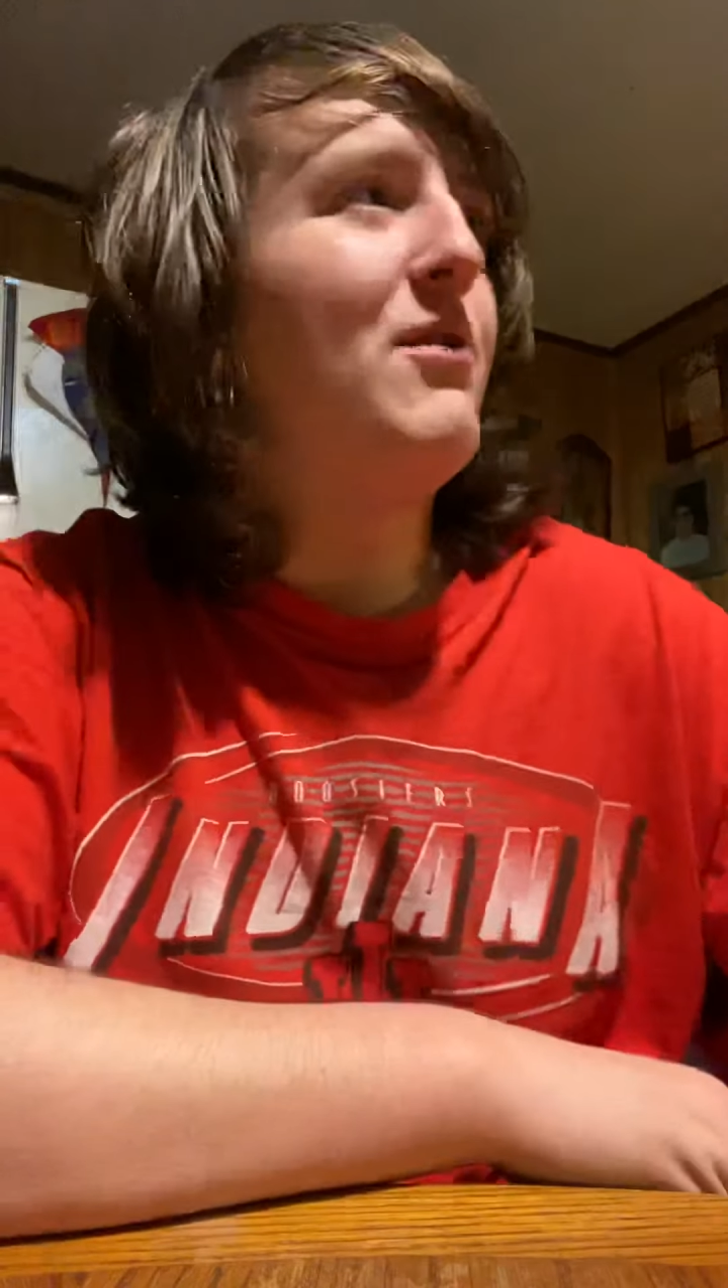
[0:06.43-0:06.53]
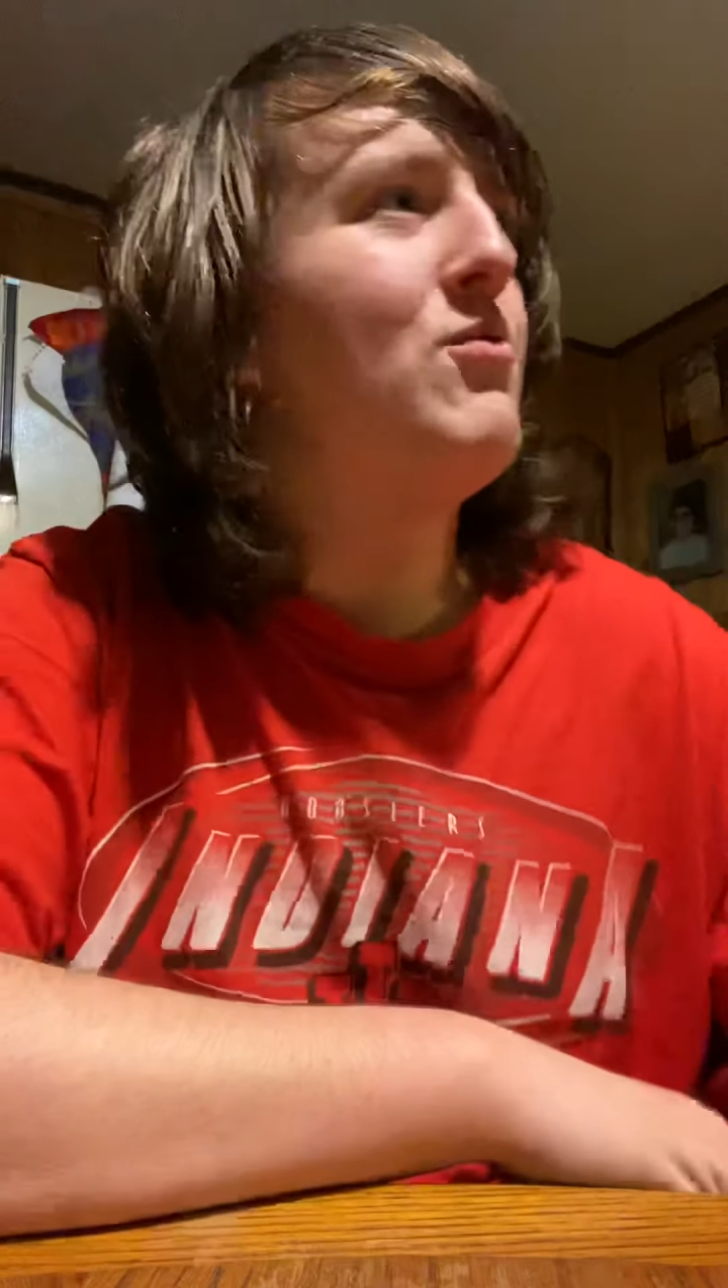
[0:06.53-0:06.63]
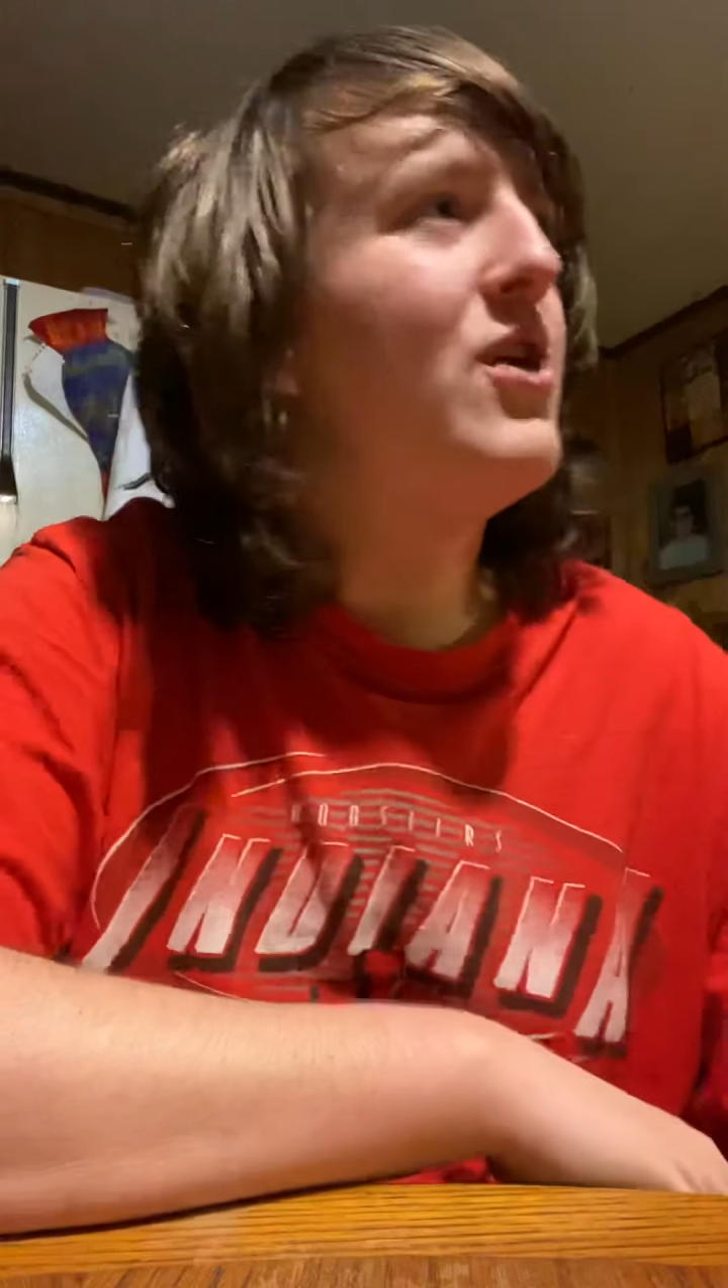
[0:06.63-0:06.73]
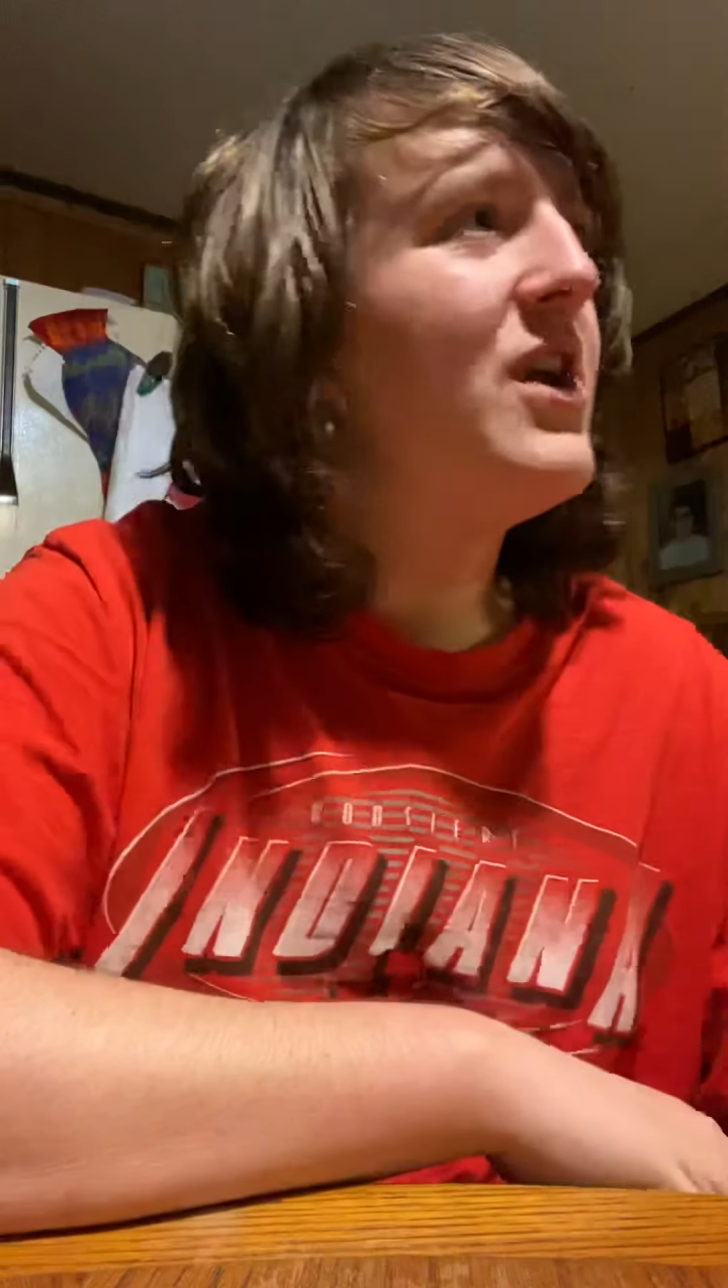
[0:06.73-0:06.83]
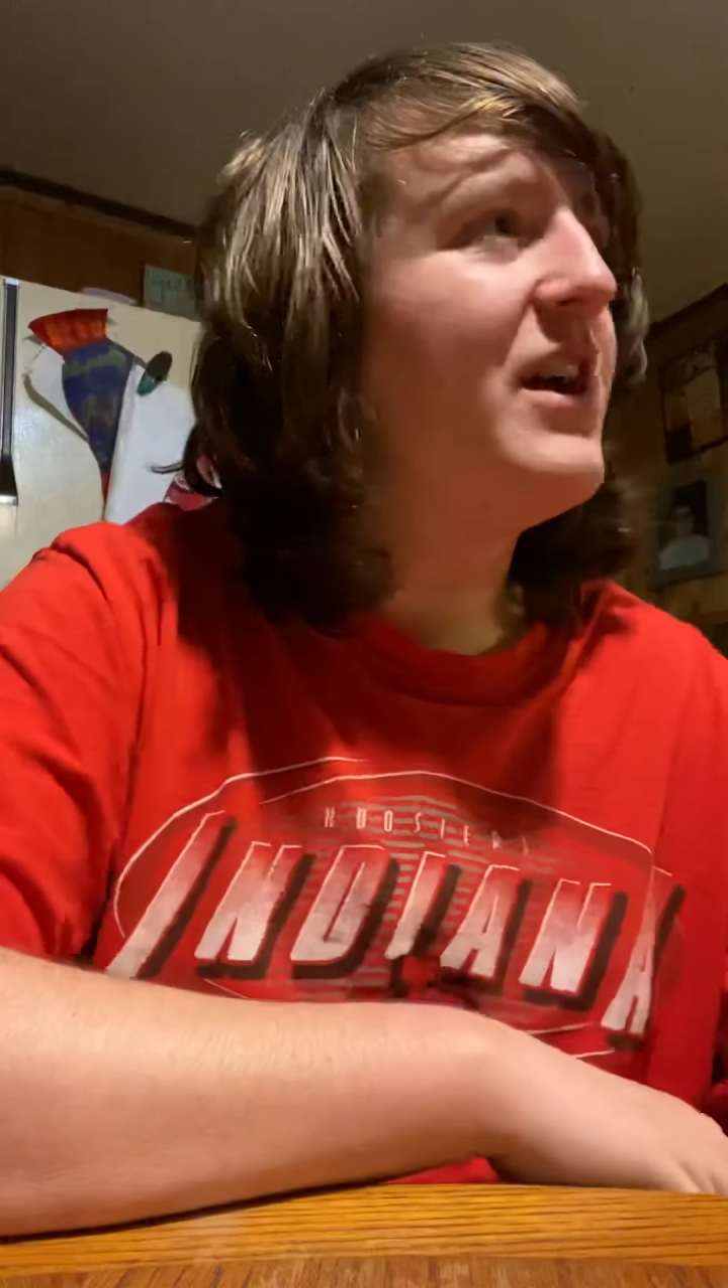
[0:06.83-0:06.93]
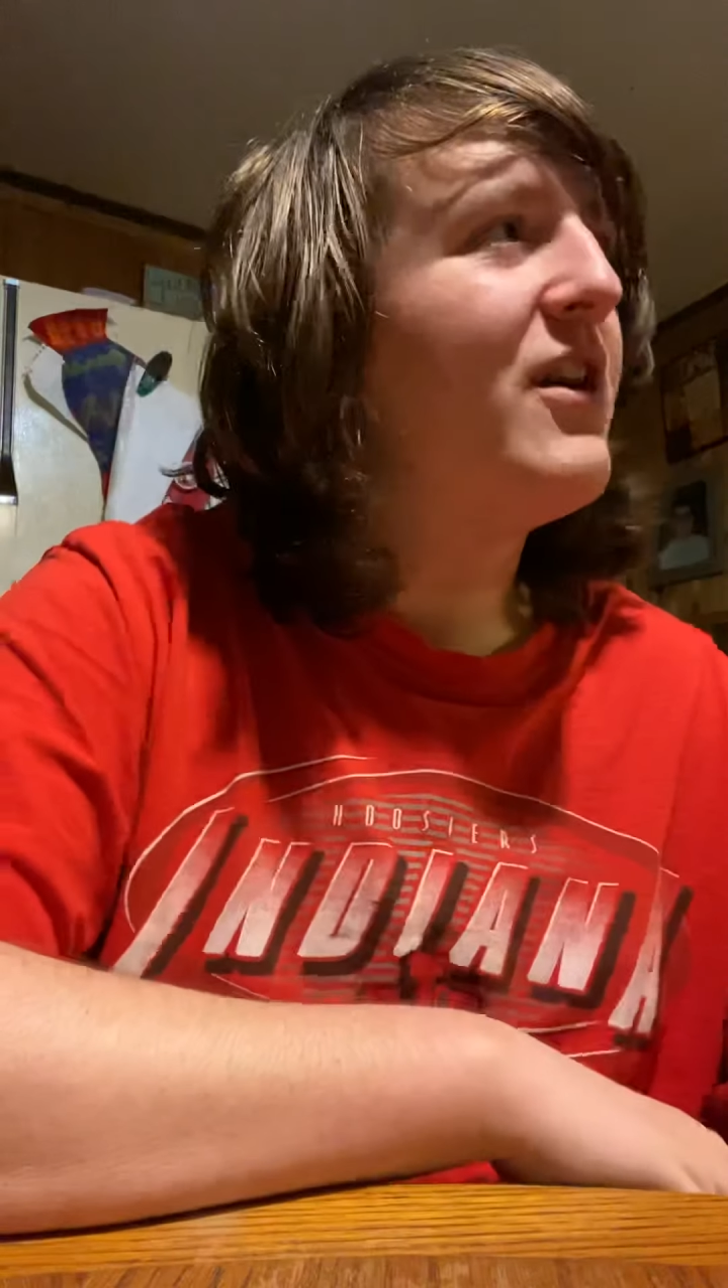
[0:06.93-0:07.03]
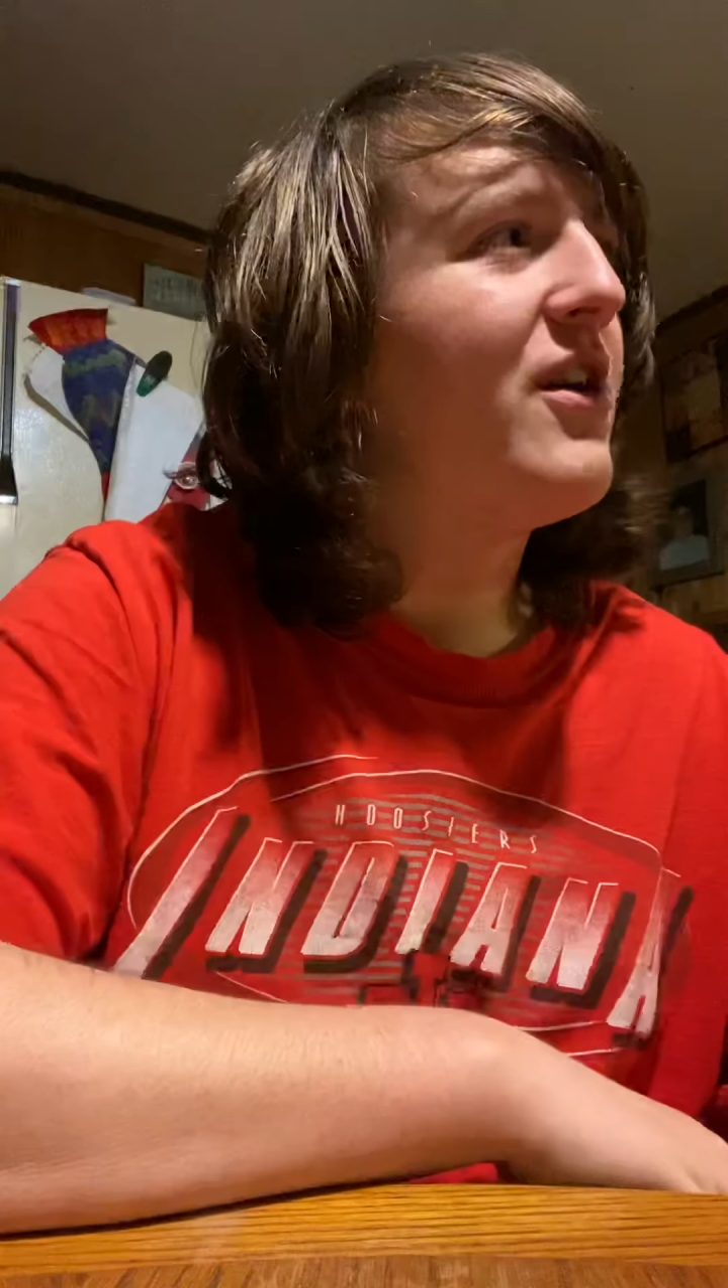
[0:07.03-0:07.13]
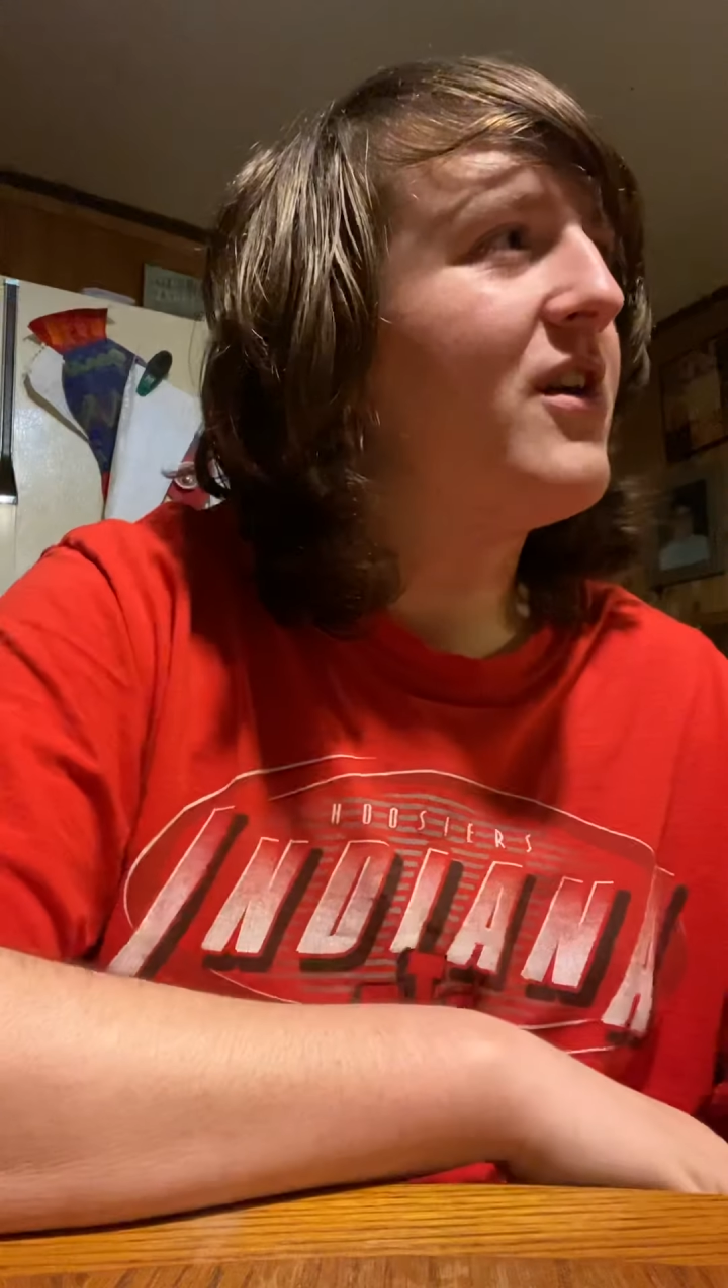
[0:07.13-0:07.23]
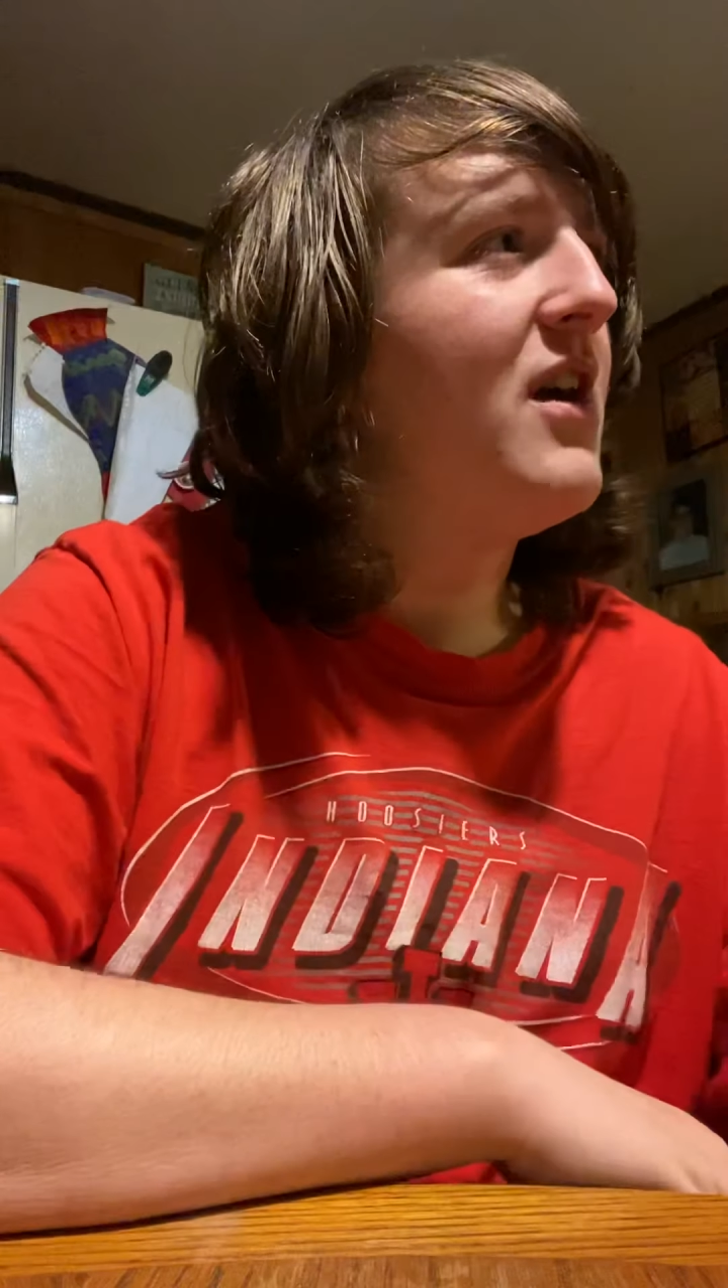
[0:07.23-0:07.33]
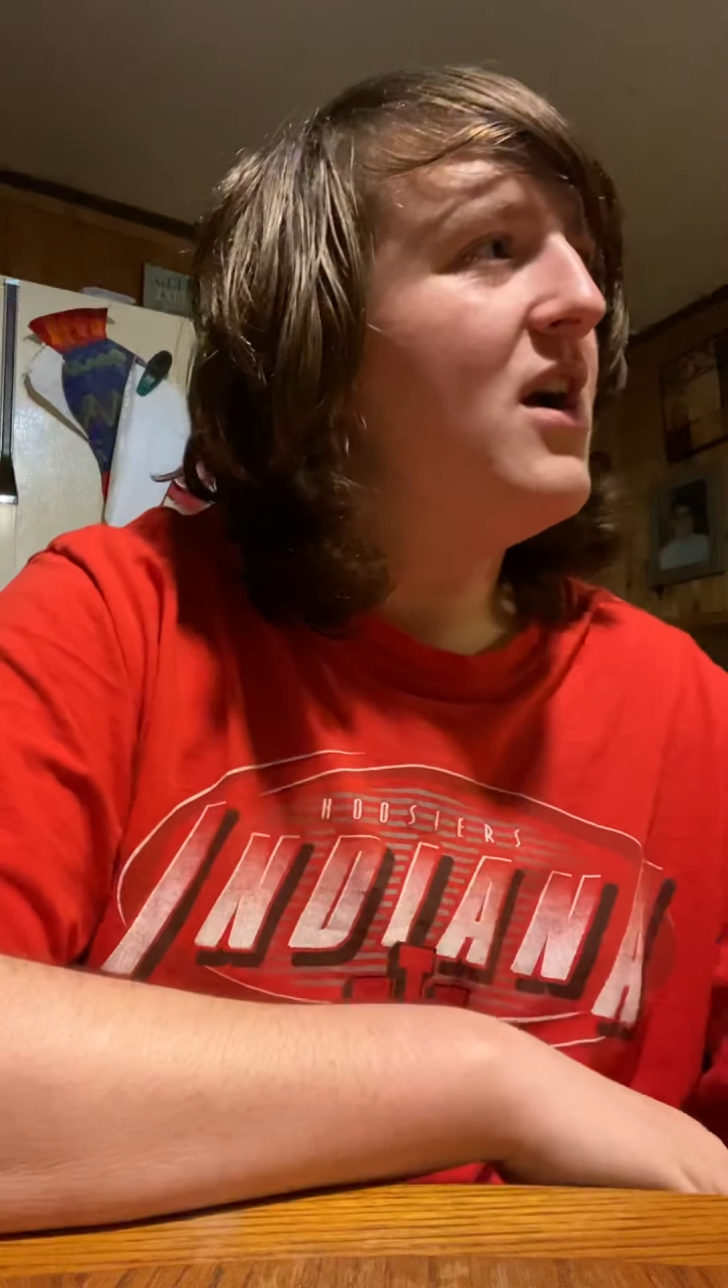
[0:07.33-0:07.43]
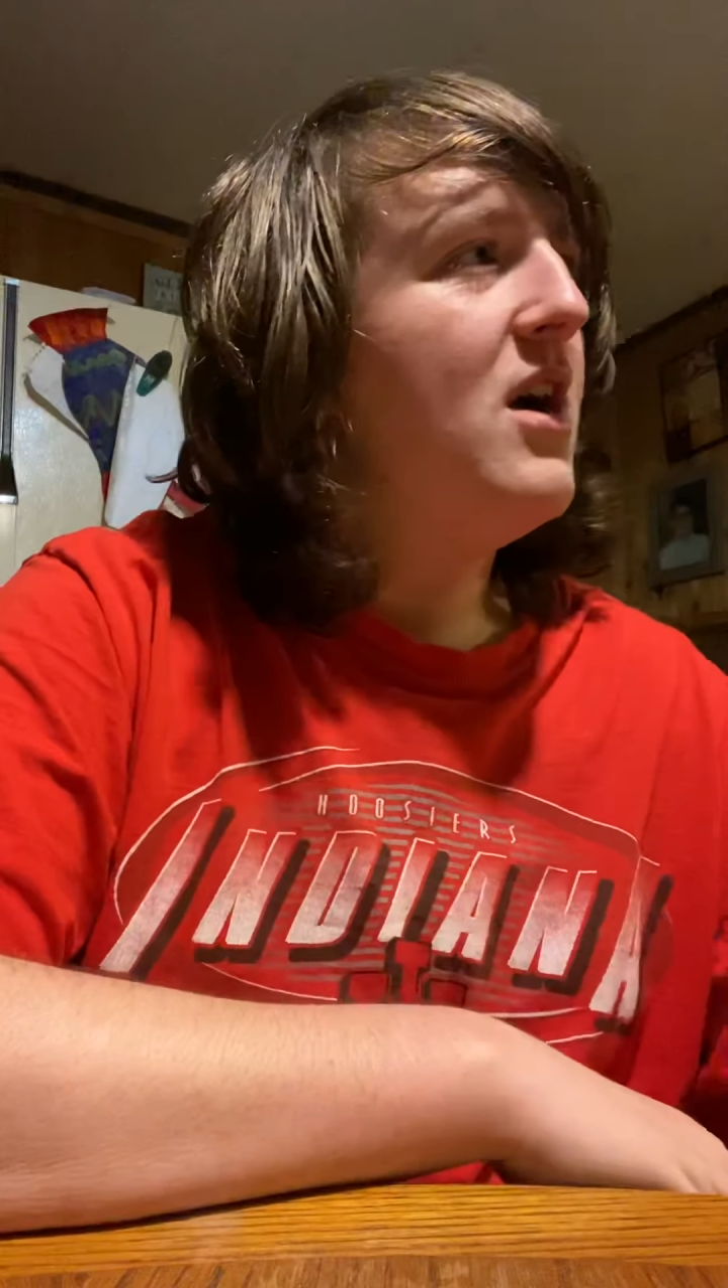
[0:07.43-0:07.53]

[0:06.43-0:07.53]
and we're here